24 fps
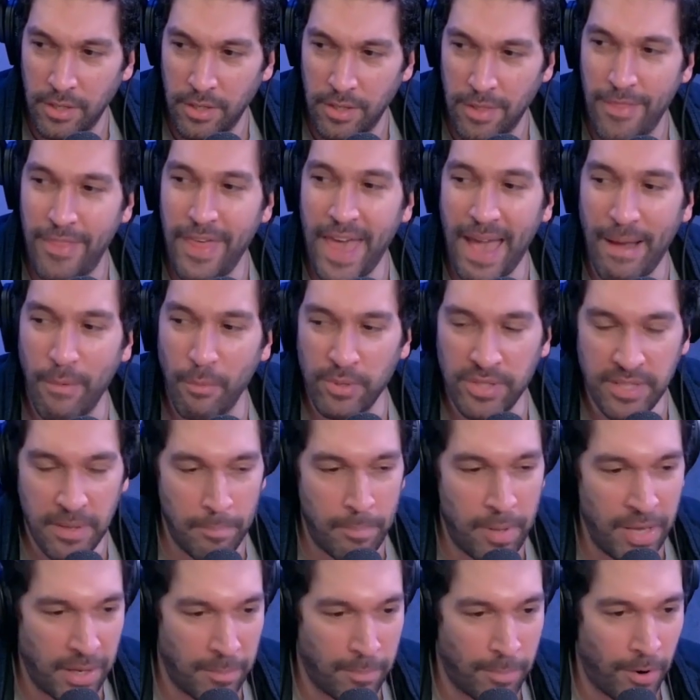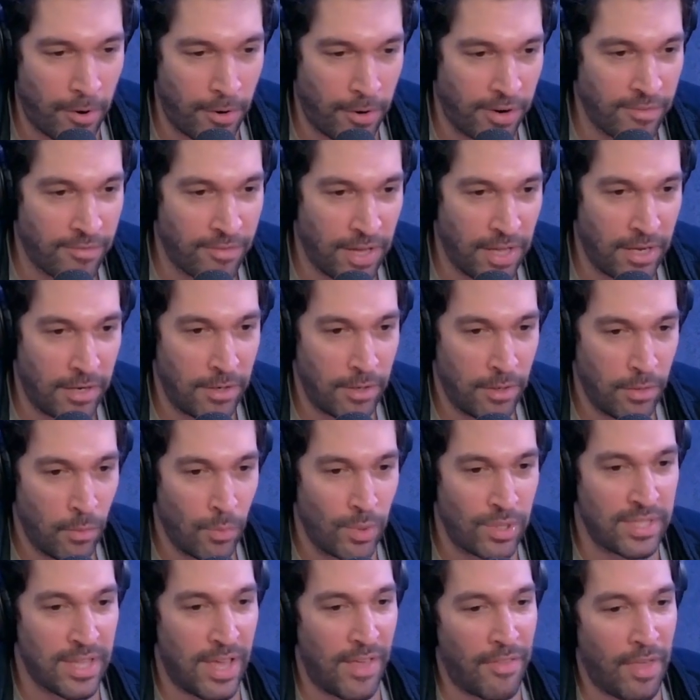that was a big part of it.
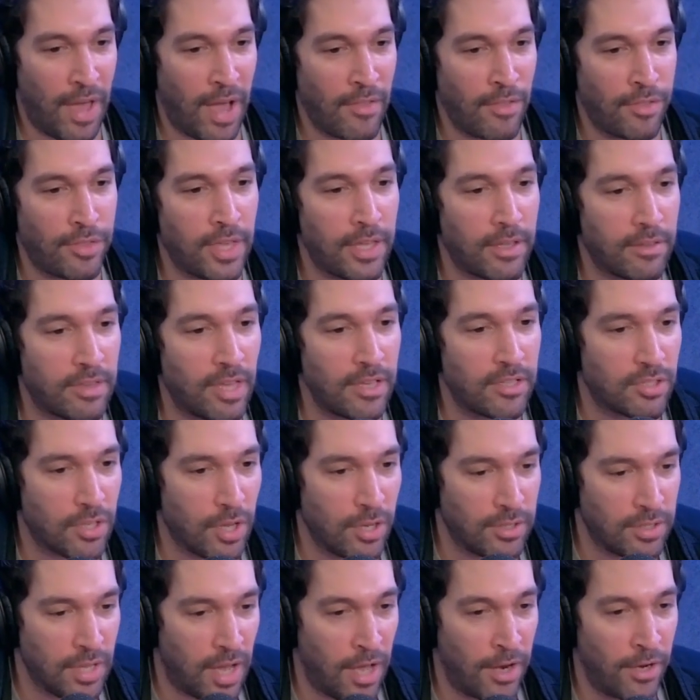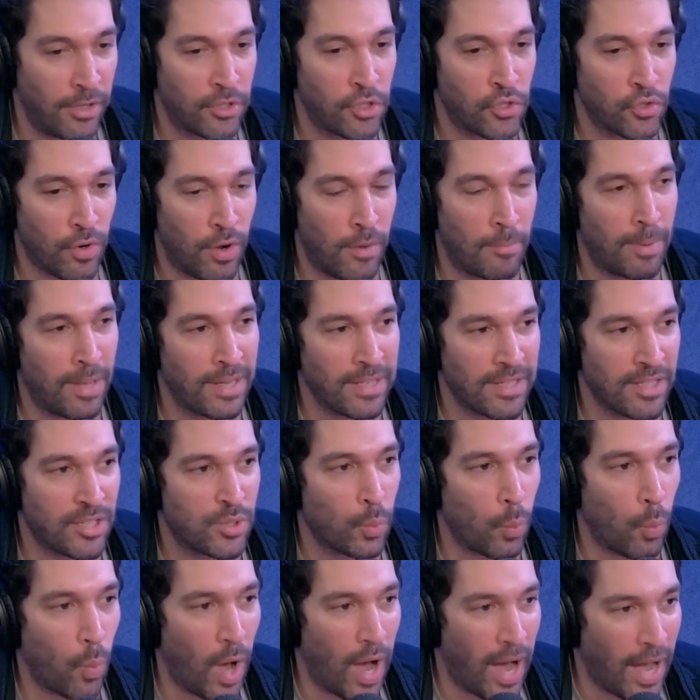Was that I think they saw Donald Trump as this
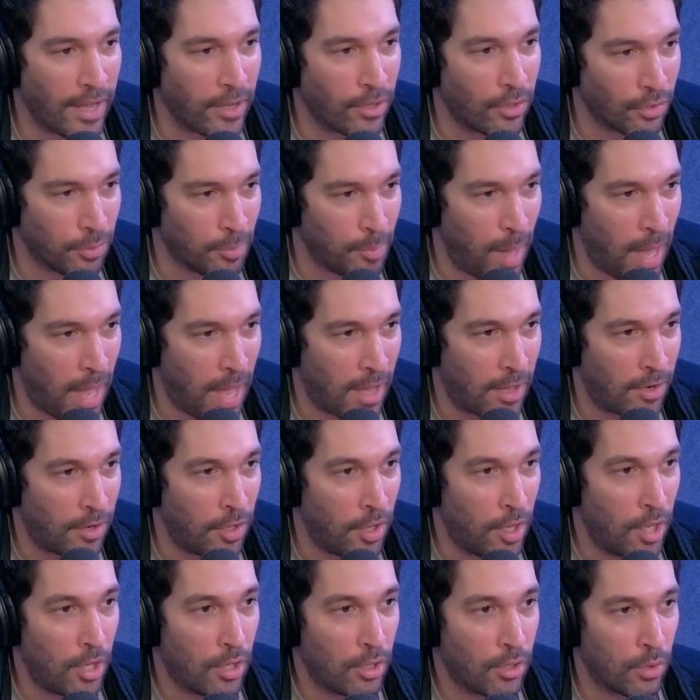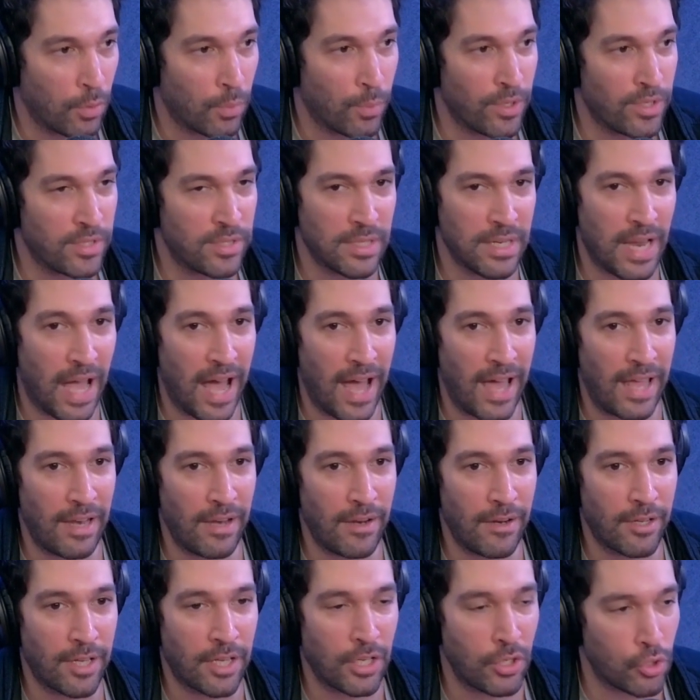wild man who was not
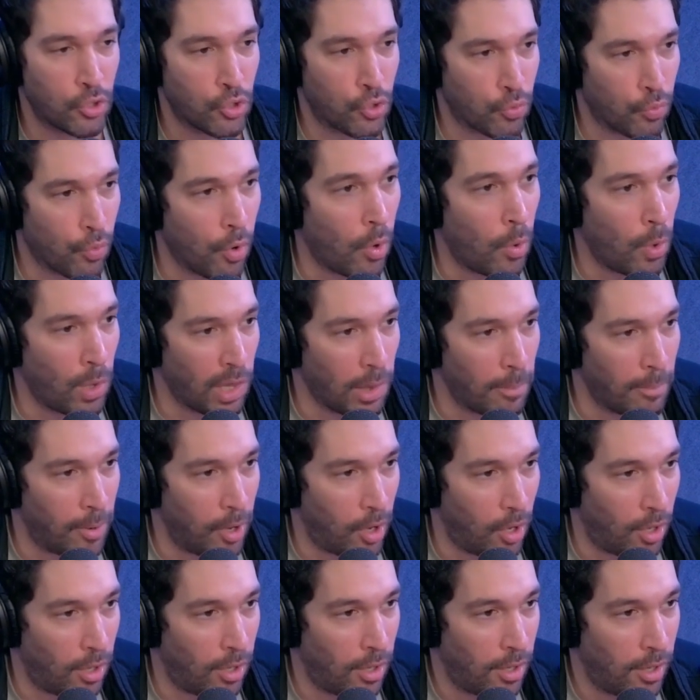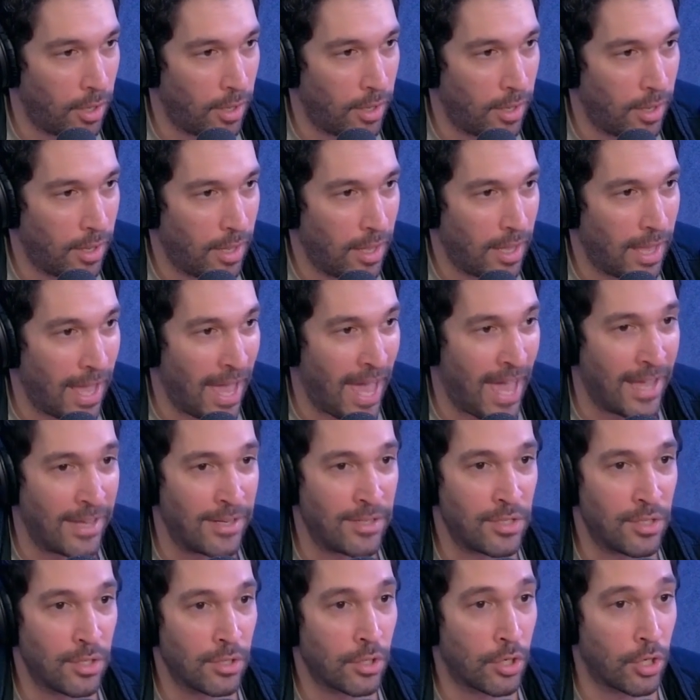controllable
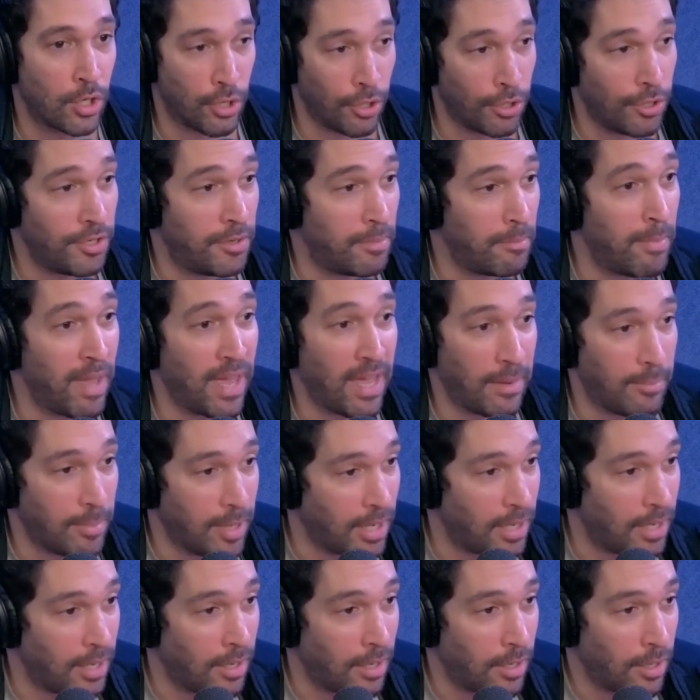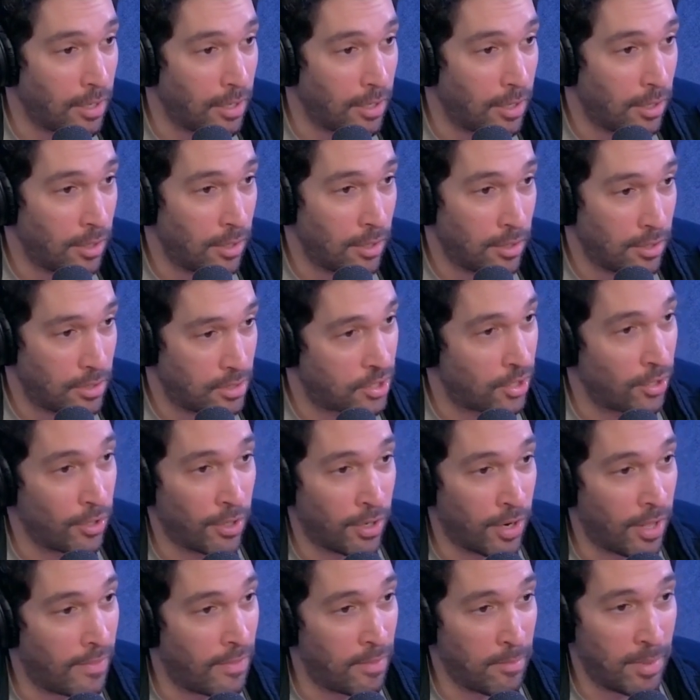and could maybe
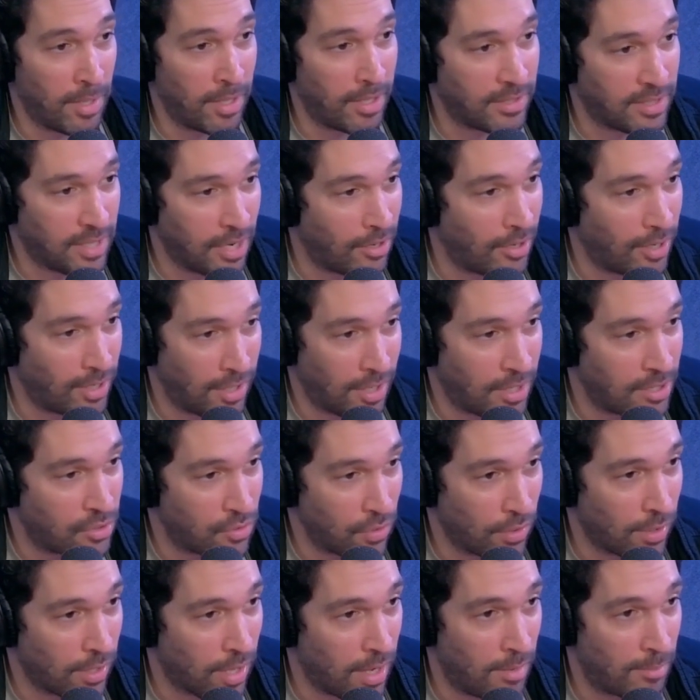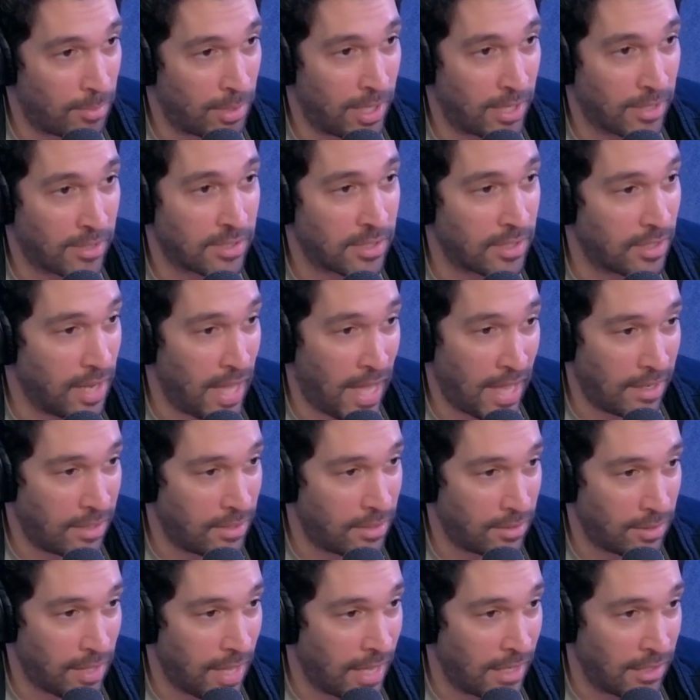turn on the military industrial complex and
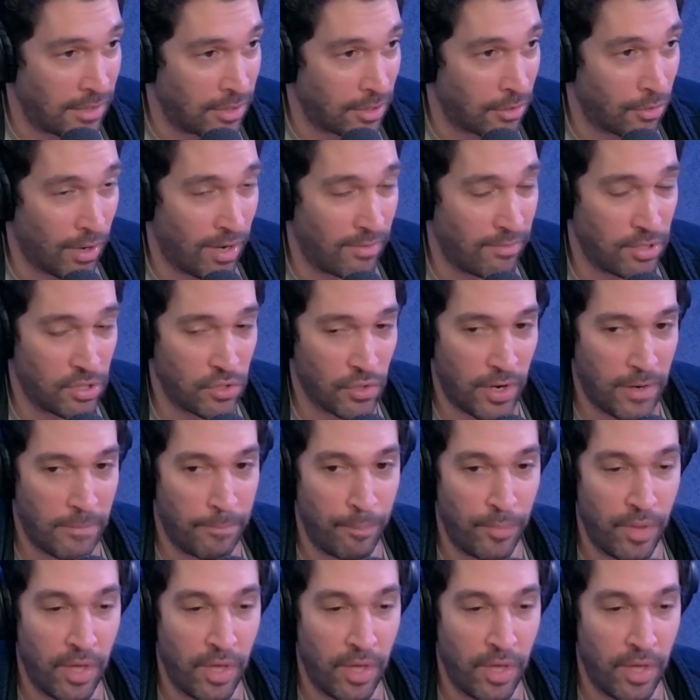and end the gravy train.